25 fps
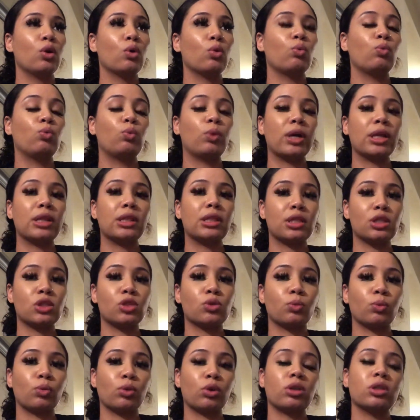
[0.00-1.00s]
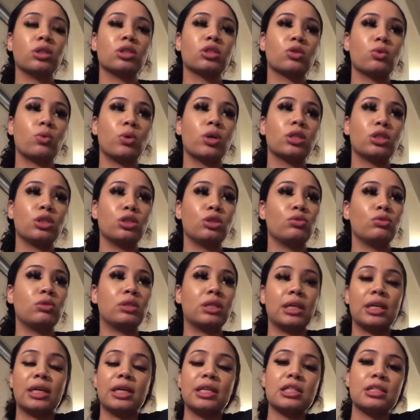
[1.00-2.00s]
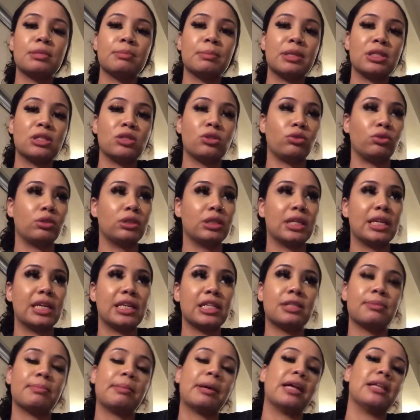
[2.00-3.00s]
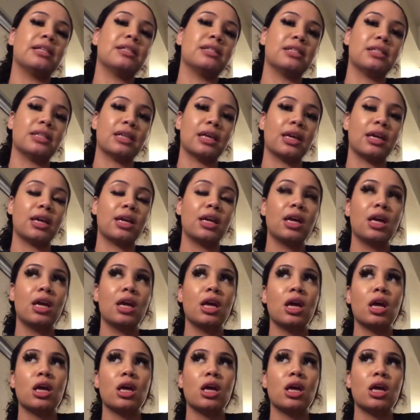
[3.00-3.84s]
what this world is going to do to his mental and his mindset.